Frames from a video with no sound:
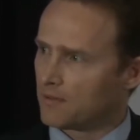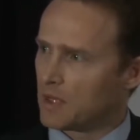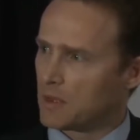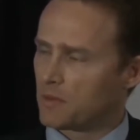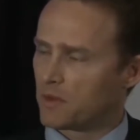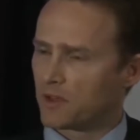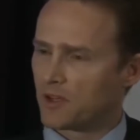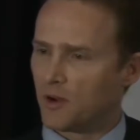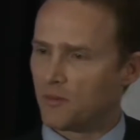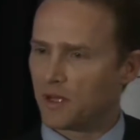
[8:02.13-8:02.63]

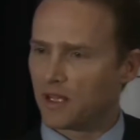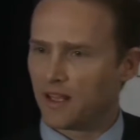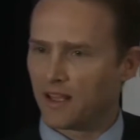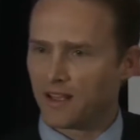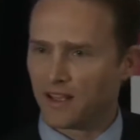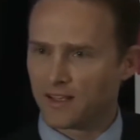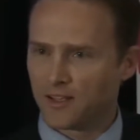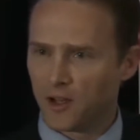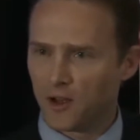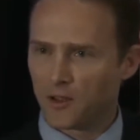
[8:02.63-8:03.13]
People that know me
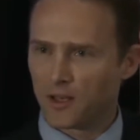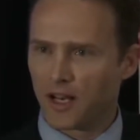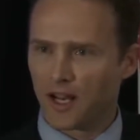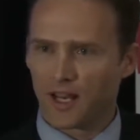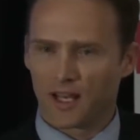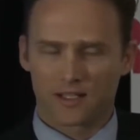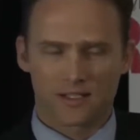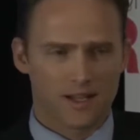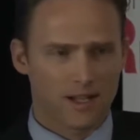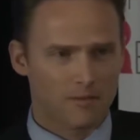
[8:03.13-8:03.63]
know that I
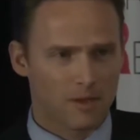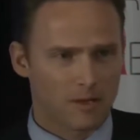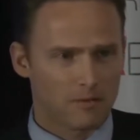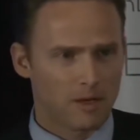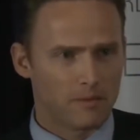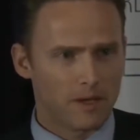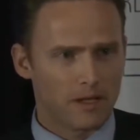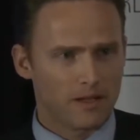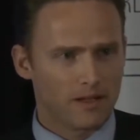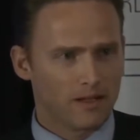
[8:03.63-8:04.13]
like to talk about it, but
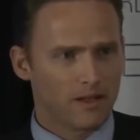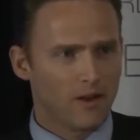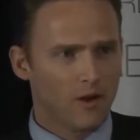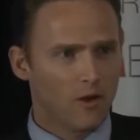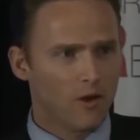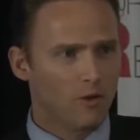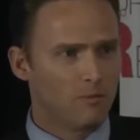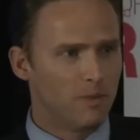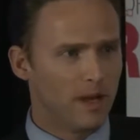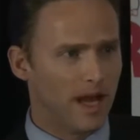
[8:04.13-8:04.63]
I'm going to
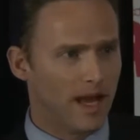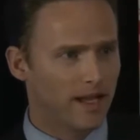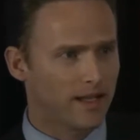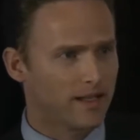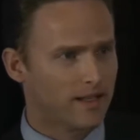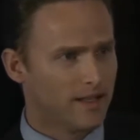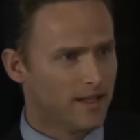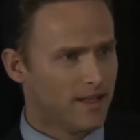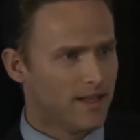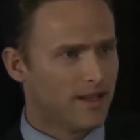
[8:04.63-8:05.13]
hold back
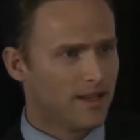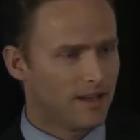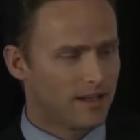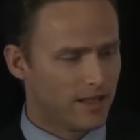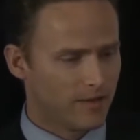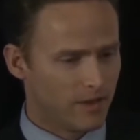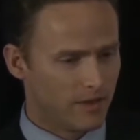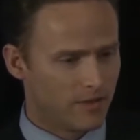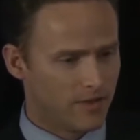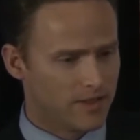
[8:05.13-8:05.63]
on
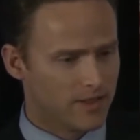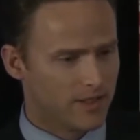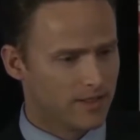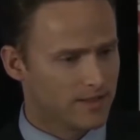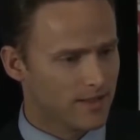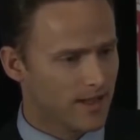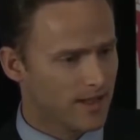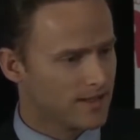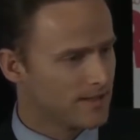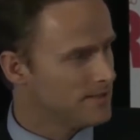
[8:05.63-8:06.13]
giving a physics
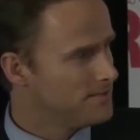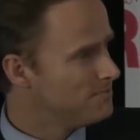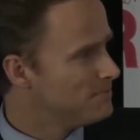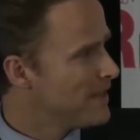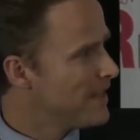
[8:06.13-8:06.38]
lesson.